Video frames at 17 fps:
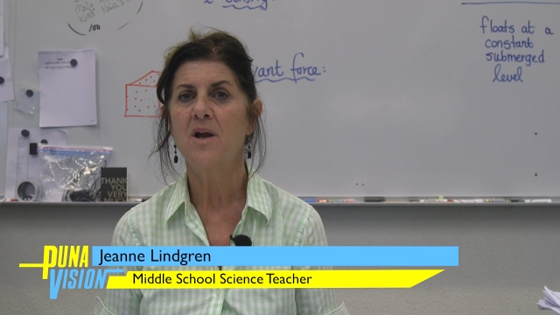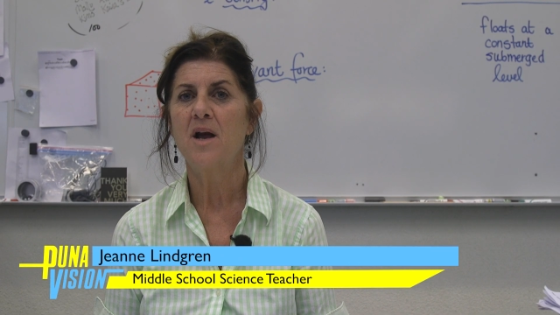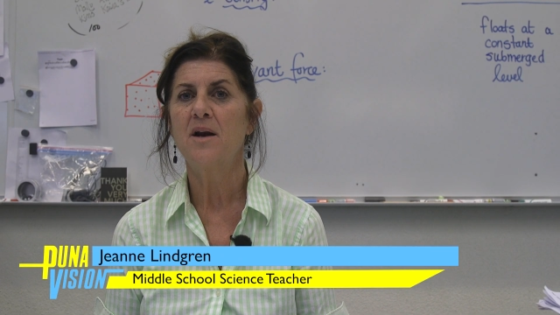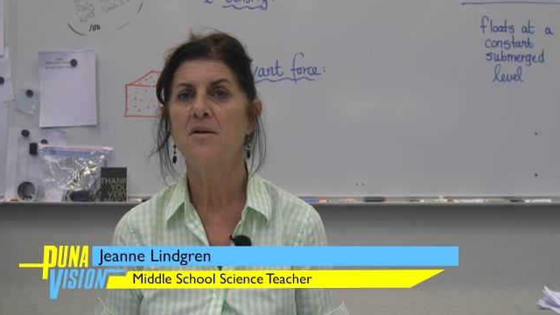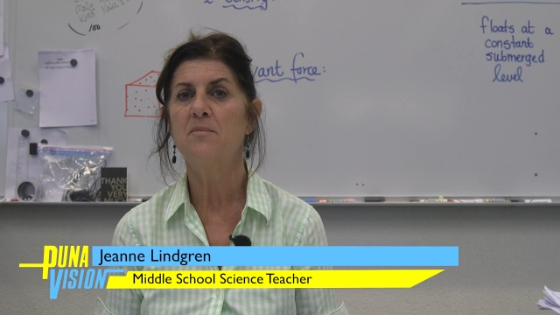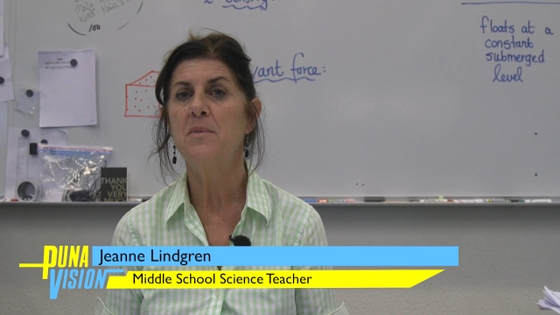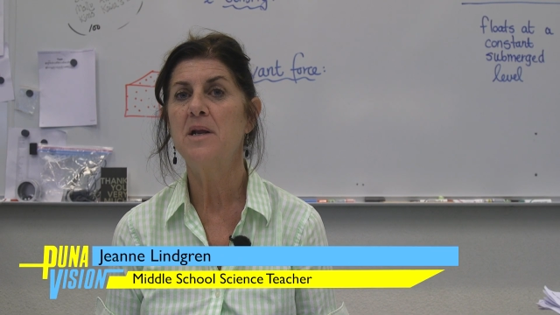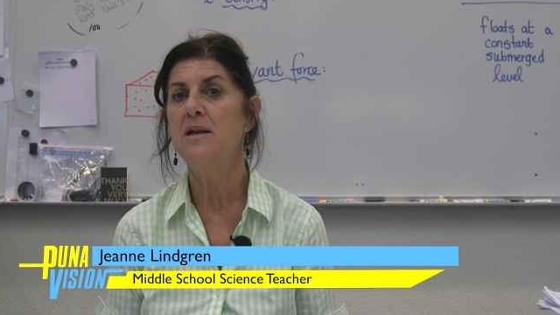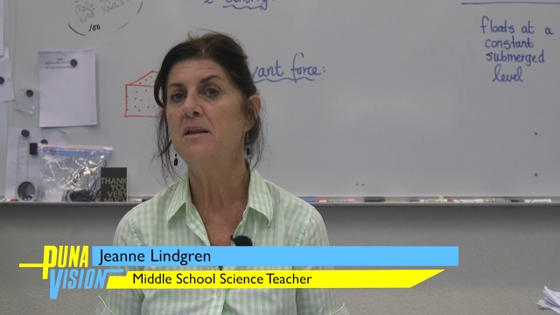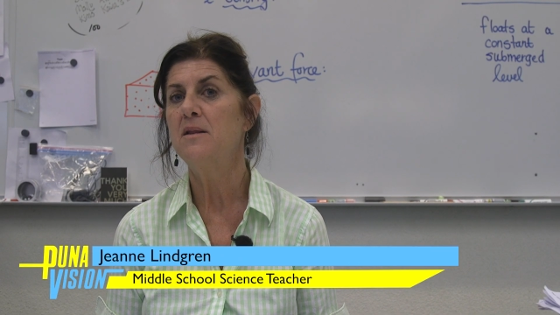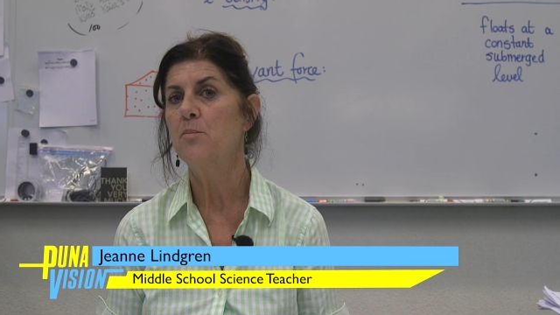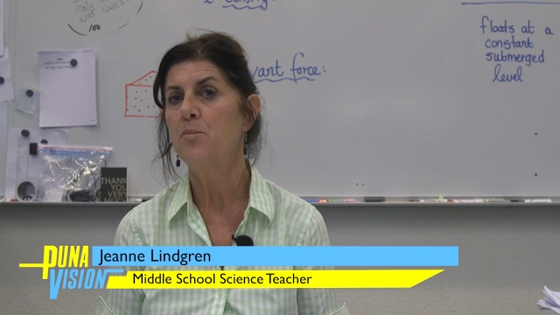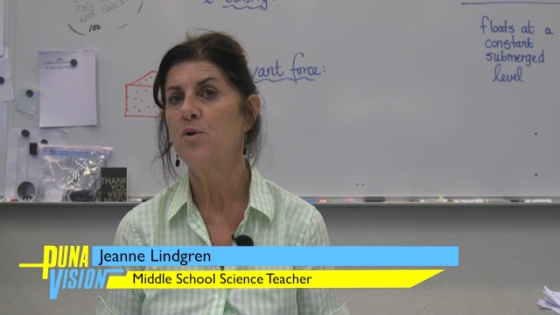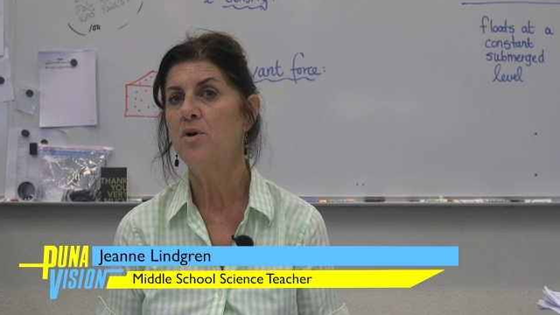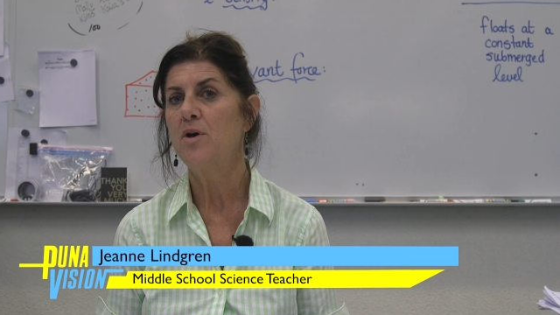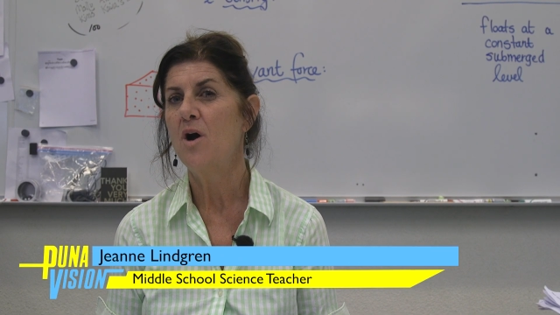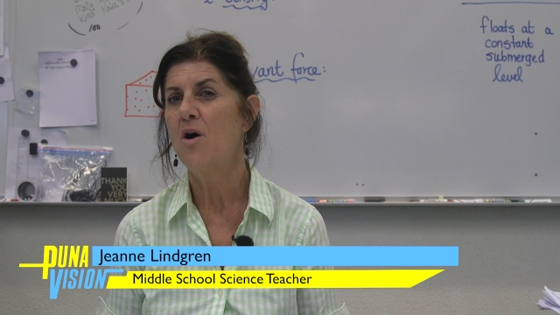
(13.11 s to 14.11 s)
kind of meeting the
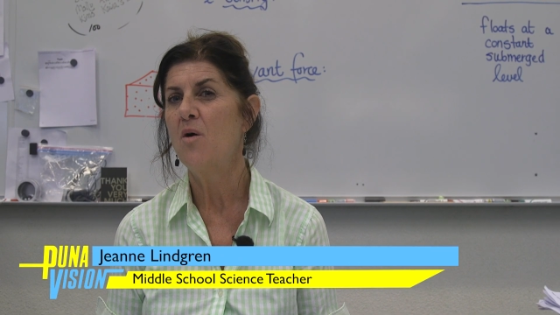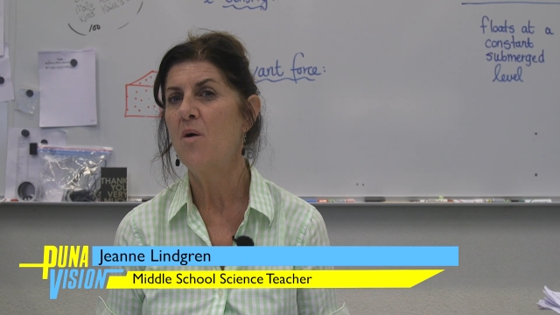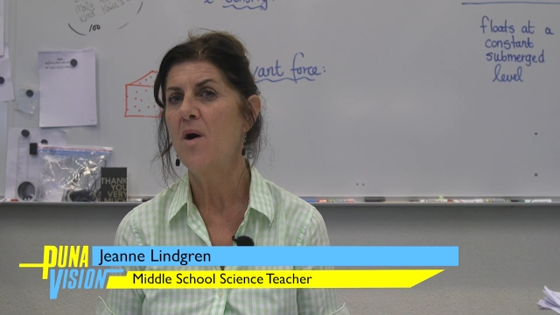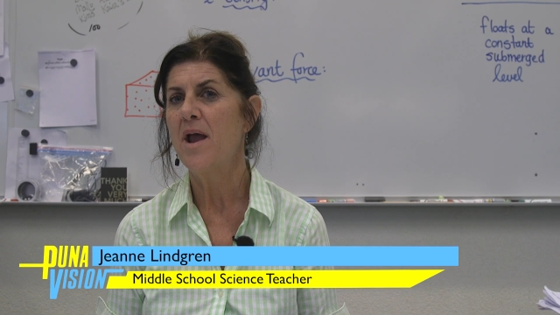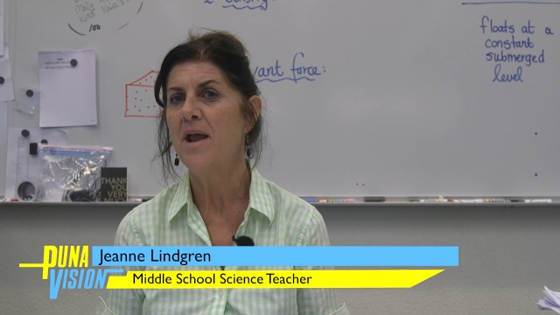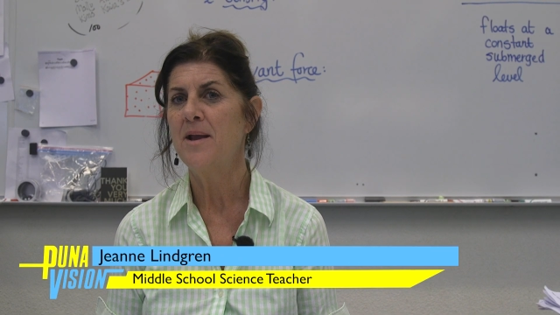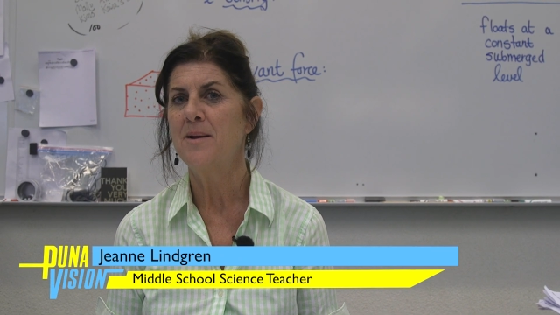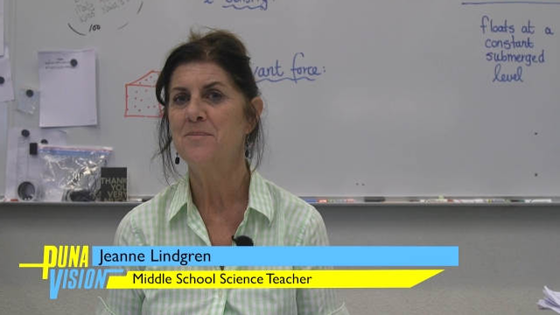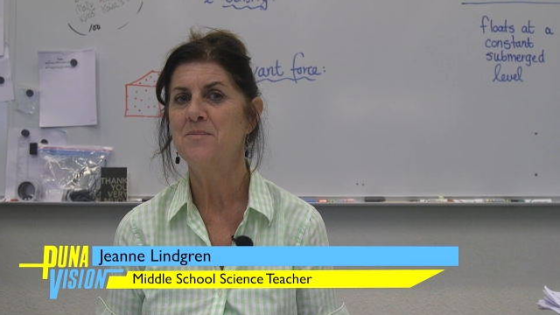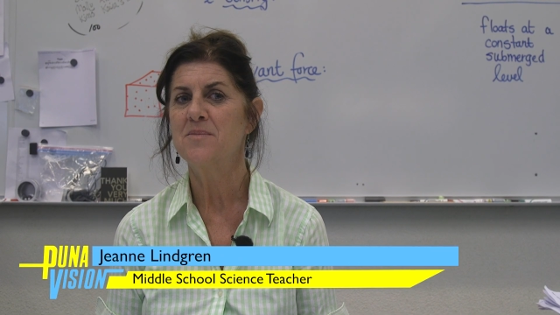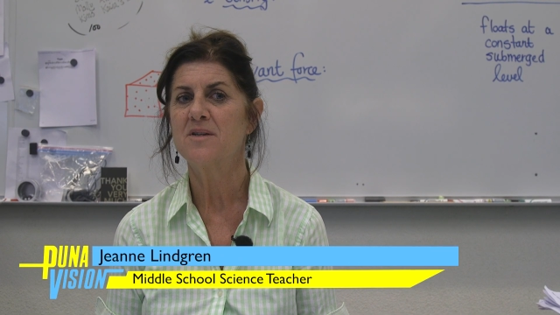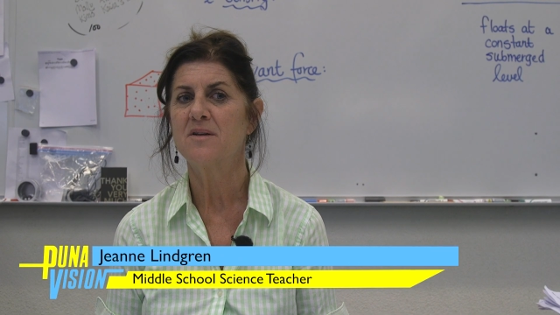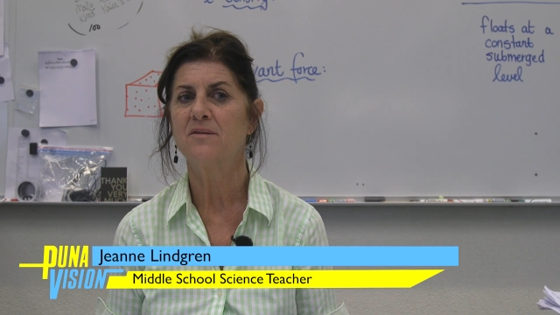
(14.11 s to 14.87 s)
Punahou aims